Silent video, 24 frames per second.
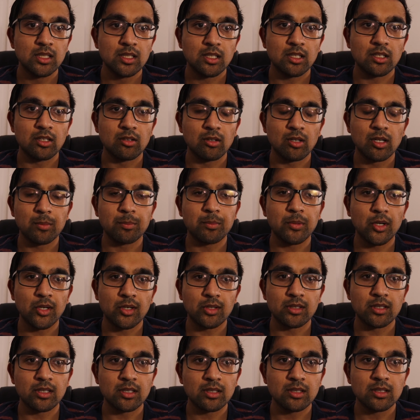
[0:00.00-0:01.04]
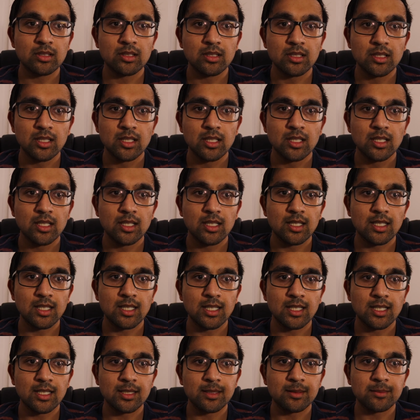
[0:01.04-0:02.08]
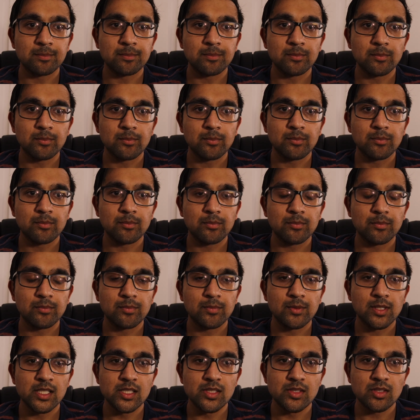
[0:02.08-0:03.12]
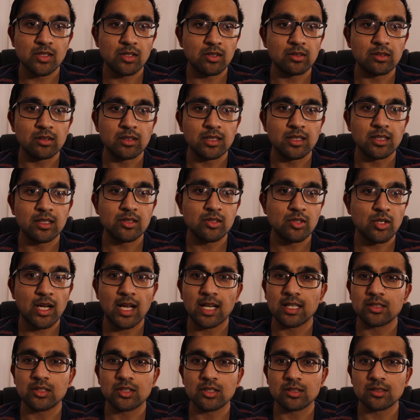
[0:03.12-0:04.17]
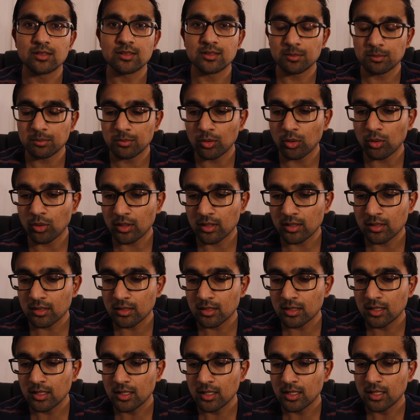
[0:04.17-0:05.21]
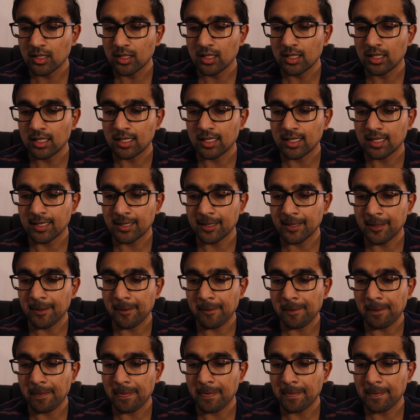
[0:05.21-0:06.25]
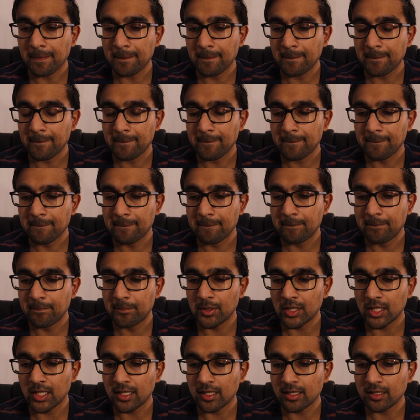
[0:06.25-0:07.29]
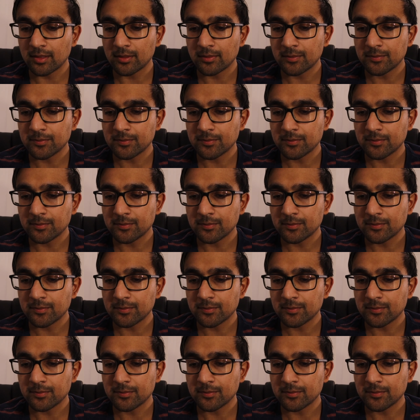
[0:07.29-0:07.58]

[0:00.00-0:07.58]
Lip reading: our partner, um, and certainly attraction is important. Um, but